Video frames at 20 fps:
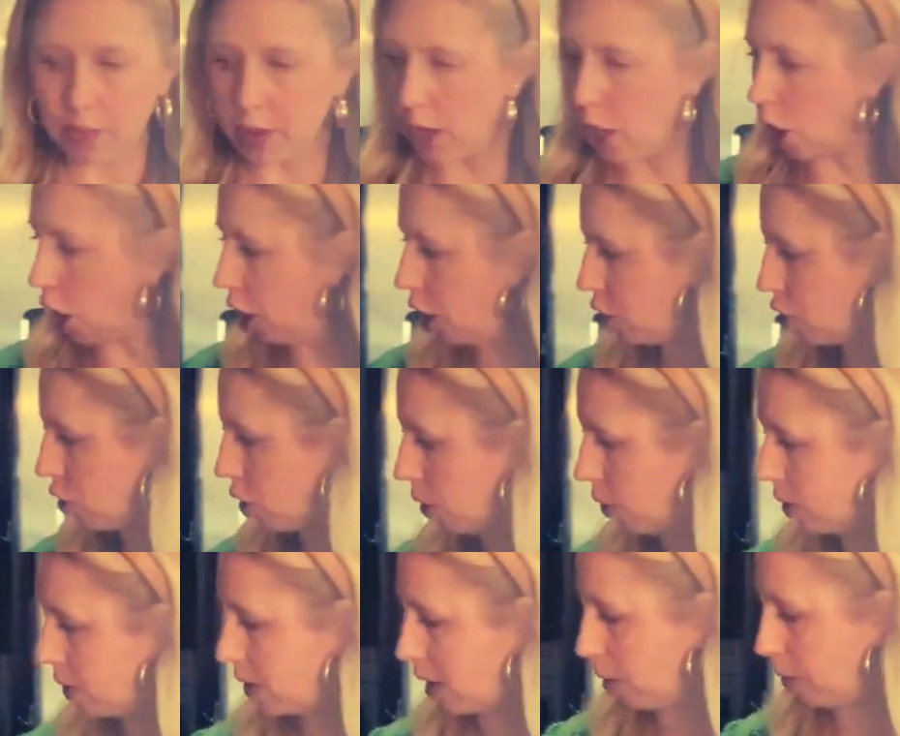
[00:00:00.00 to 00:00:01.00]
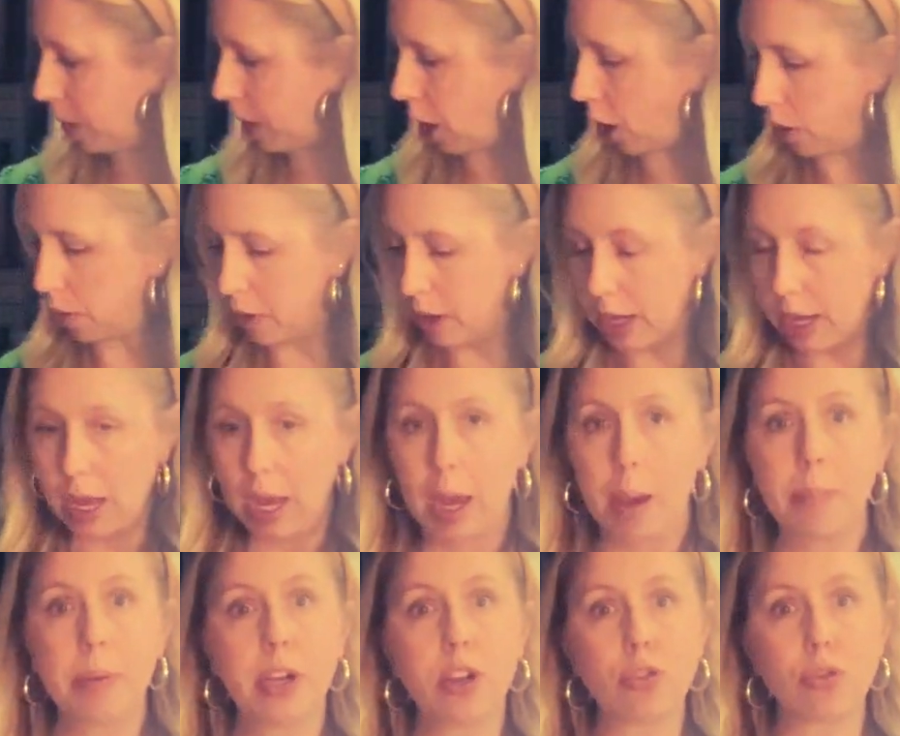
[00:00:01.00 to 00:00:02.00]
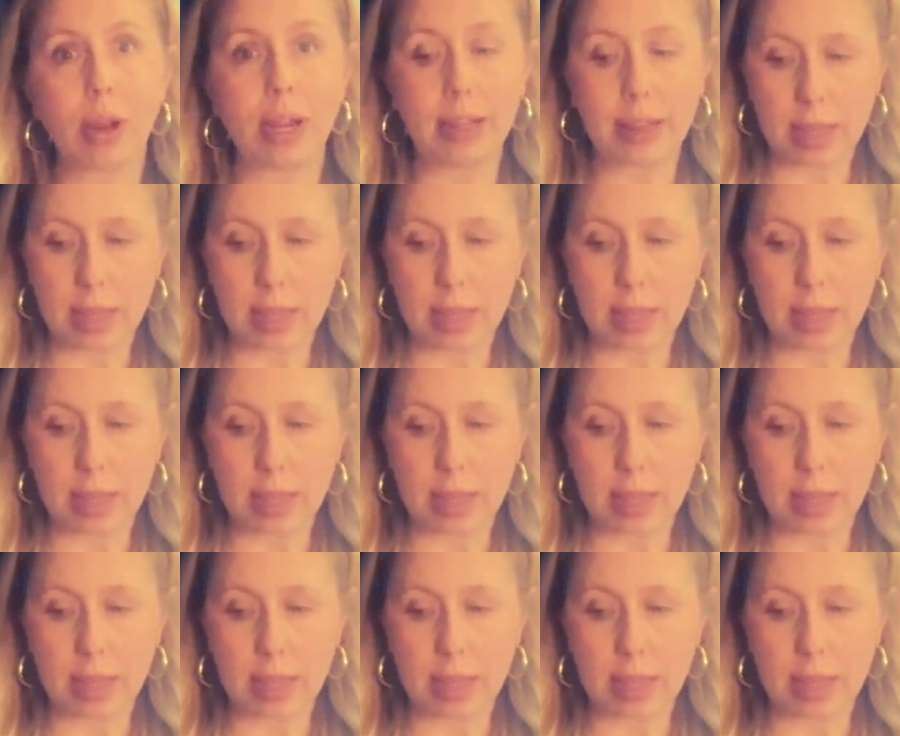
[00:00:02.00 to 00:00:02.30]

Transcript: then artichokes, here we go. I'm gonna drain